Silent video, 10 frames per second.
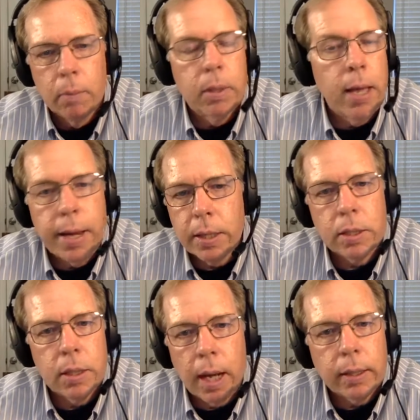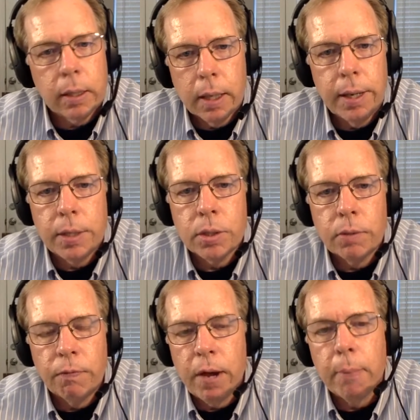But that is not the case.
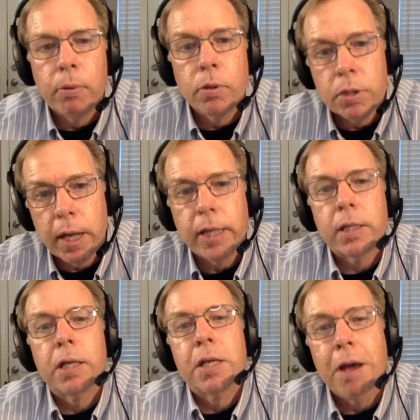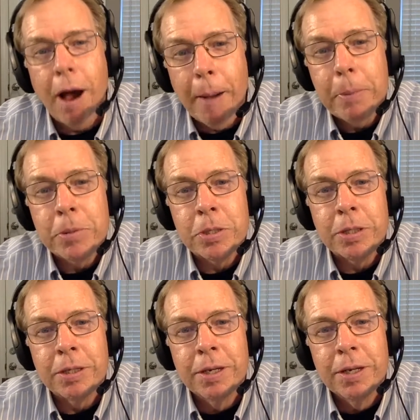In fact, precisely the
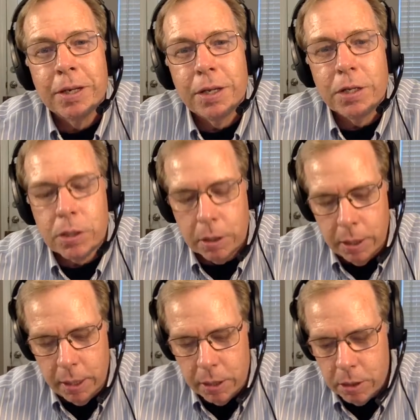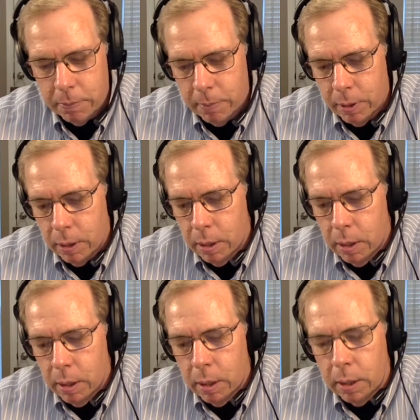opposite is the case.
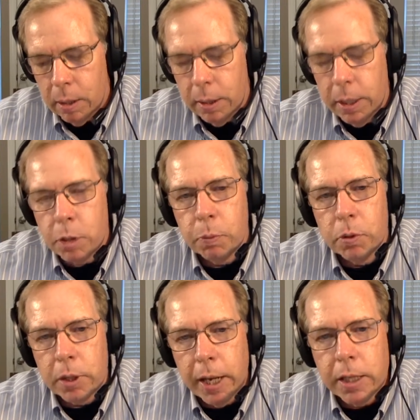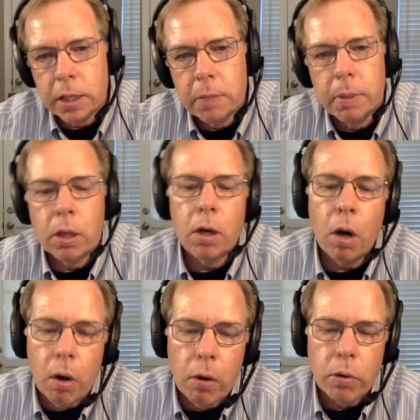It's precisely
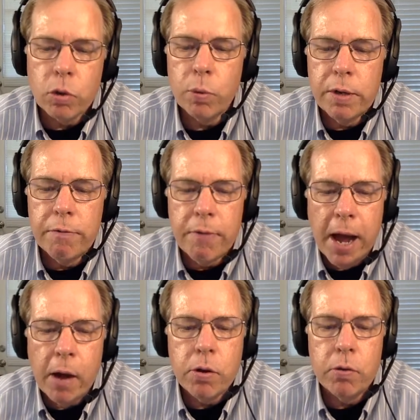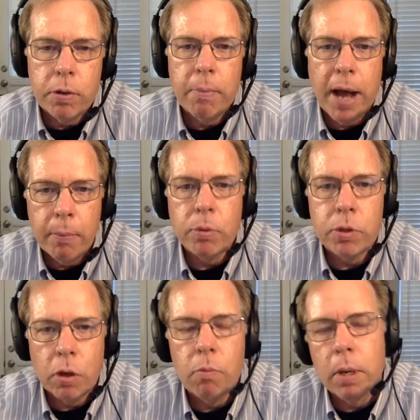because we value the Bible
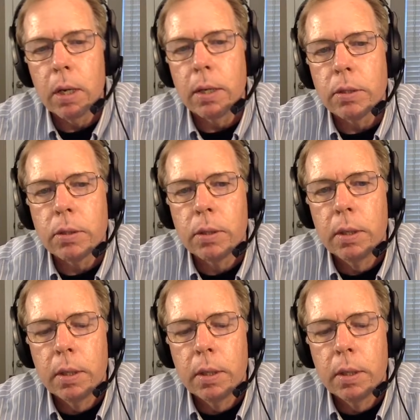so much